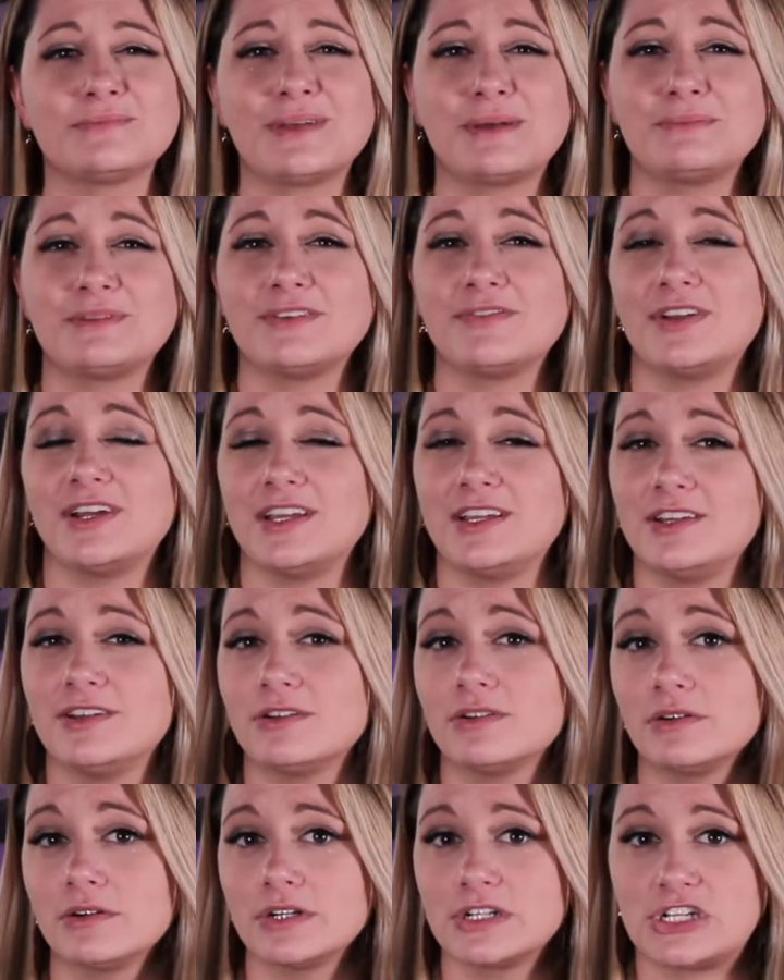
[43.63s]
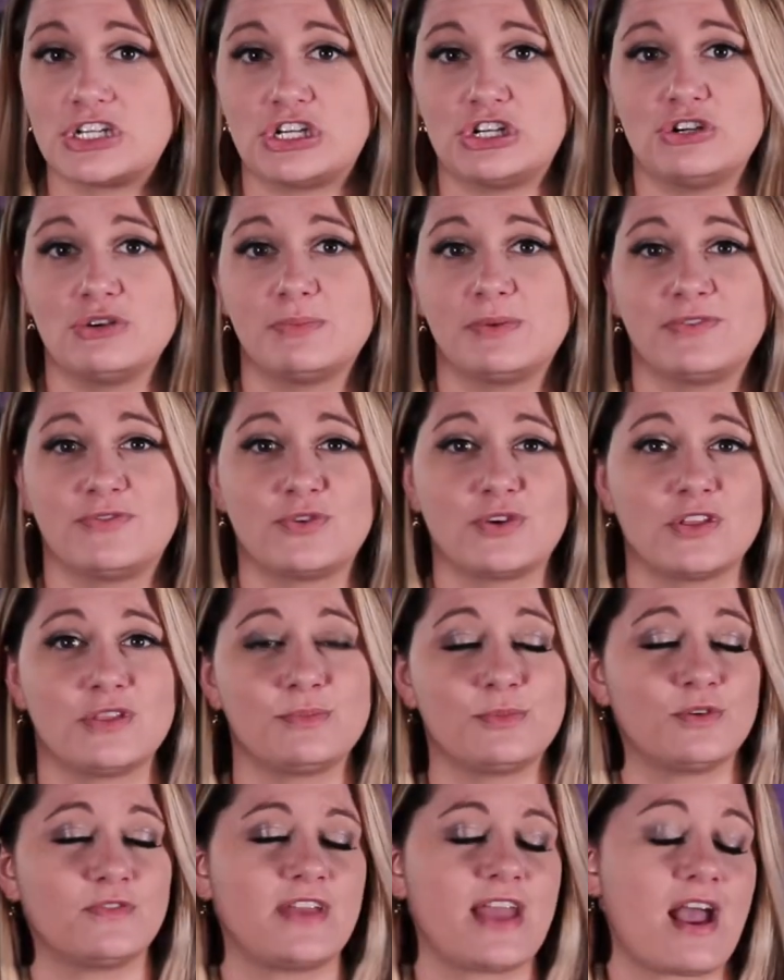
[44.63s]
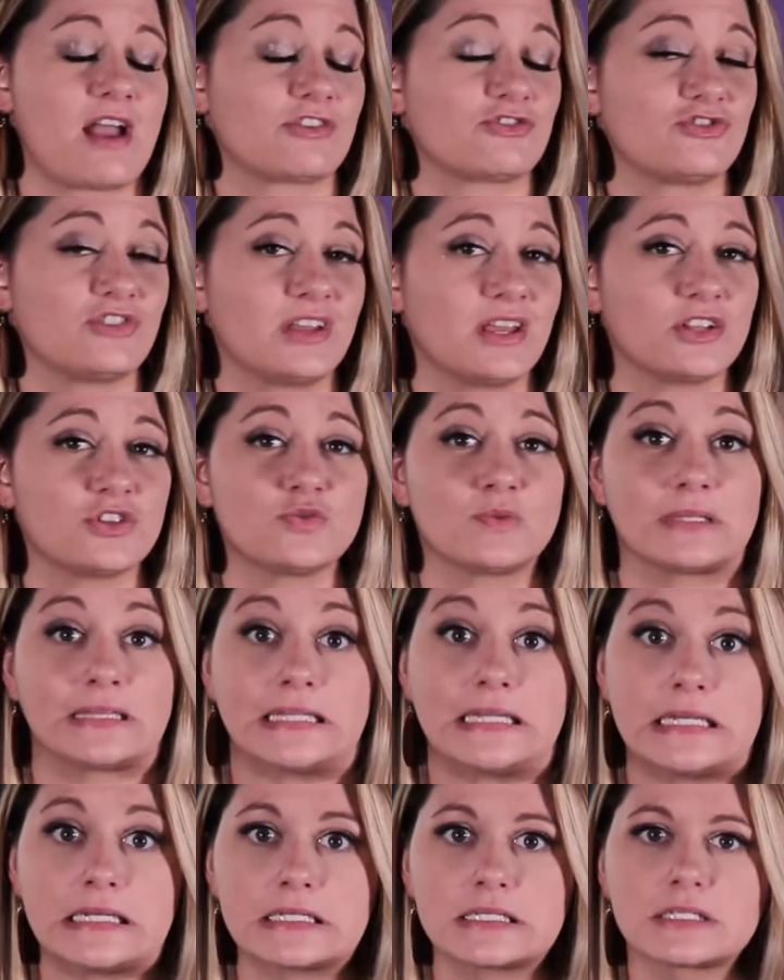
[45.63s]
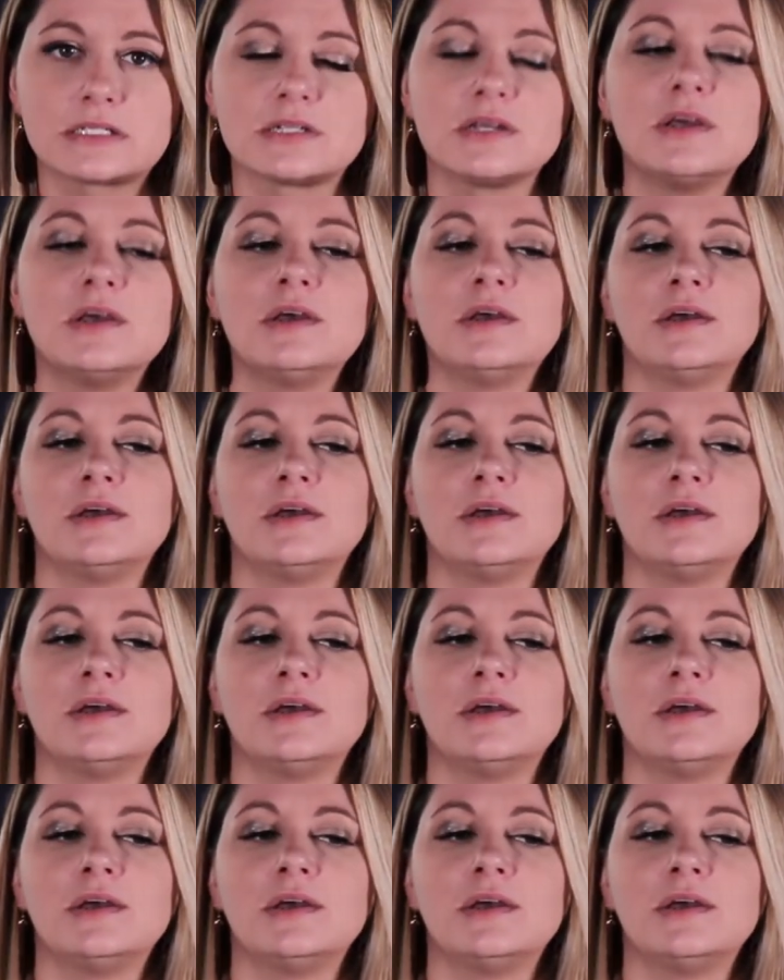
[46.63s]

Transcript: sometimes even a year or two before the movie actually gets released